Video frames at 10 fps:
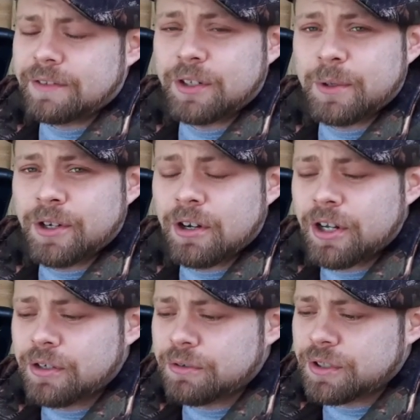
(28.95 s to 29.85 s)
If you are not
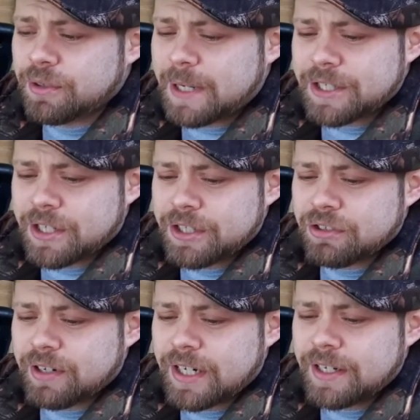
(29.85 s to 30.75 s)
local to the West
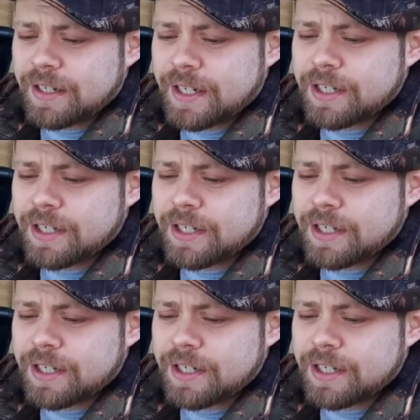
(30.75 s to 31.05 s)
Country,